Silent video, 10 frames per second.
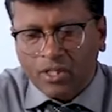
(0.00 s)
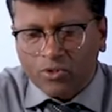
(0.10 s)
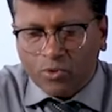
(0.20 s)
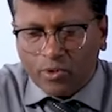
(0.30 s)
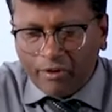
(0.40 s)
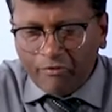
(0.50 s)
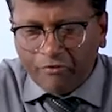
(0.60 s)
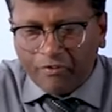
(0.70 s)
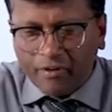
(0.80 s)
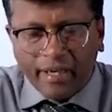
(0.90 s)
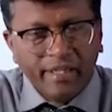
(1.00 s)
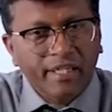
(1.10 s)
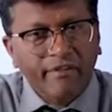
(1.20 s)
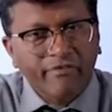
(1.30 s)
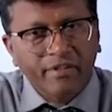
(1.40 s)
So if any
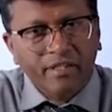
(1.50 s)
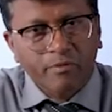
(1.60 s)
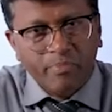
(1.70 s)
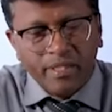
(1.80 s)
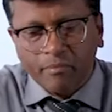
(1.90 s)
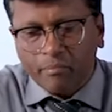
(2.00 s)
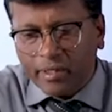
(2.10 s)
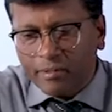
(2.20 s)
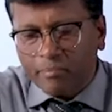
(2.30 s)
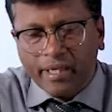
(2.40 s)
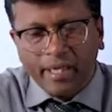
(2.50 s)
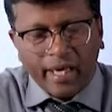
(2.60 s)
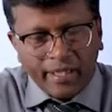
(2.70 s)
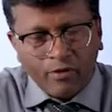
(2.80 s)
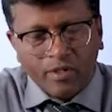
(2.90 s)
gift is being made by
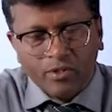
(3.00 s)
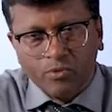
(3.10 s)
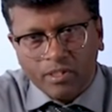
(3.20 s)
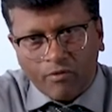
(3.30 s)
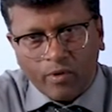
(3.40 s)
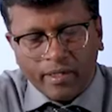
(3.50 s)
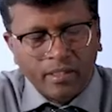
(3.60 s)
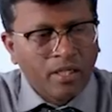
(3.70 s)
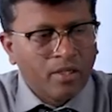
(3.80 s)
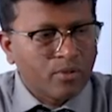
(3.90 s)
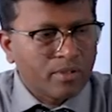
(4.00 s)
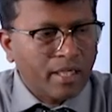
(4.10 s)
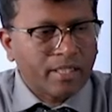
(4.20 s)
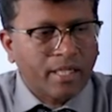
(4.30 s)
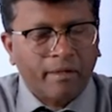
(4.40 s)
anyone to someone, so
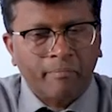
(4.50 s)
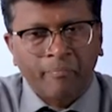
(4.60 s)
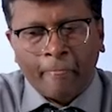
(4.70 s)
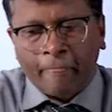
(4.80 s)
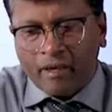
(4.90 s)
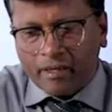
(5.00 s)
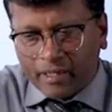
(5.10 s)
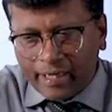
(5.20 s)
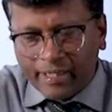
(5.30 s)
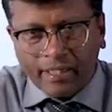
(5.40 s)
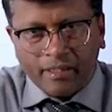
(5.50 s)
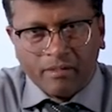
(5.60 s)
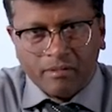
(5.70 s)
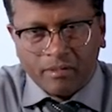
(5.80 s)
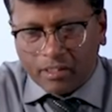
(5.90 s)
that time
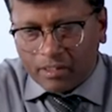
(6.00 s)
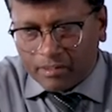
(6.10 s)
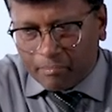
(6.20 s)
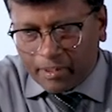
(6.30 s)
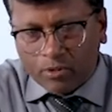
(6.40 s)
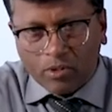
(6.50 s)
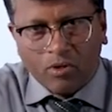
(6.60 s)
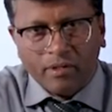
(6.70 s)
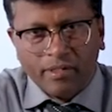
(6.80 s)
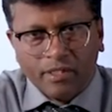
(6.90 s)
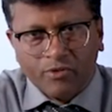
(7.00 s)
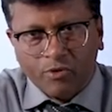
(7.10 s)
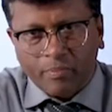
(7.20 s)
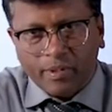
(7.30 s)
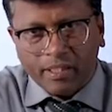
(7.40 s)
writing that particular contract
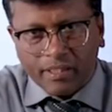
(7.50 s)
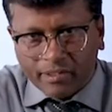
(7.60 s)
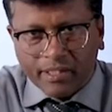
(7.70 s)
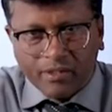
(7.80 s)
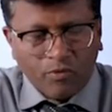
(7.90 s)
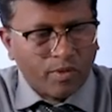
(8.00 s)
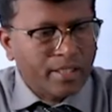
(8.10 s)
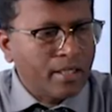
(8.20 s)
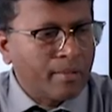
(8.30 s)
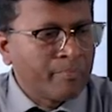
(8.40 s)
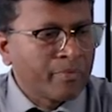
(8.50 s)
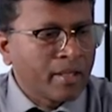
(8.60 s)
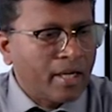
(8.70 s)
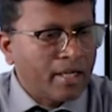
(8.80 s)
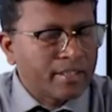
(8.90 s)
should be written over there
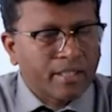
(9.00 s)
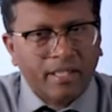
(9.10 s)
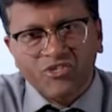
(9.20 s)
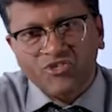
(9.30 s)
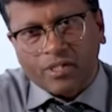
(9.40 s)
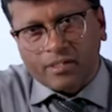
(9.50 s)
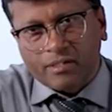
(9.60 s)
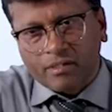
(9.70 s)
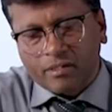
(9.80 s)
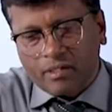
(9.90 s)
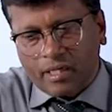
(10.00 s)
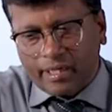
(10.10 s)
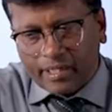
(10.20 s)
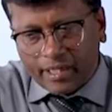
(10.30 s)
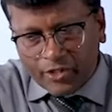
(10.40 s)
and the registered,
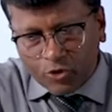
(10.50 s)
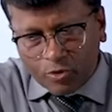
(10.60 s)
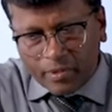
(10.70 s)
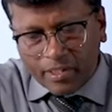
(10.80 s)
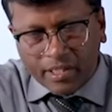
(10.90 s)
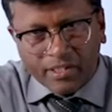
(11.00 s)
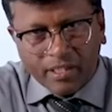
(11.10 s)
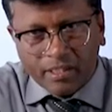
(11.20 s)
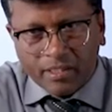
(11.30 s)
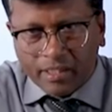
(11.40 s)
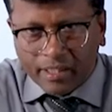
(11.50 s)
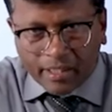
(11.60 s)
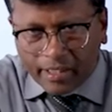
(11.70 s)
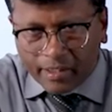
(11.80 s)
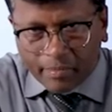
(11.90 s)
and it should be registered in
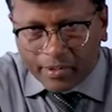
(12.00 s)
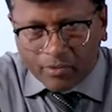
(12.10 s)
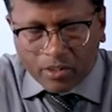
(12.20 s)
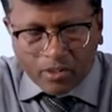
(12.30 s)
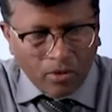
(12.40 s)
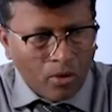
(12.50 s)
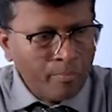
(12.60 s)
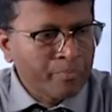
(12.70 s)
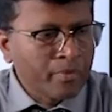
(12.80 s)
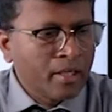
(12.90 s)
any particular law,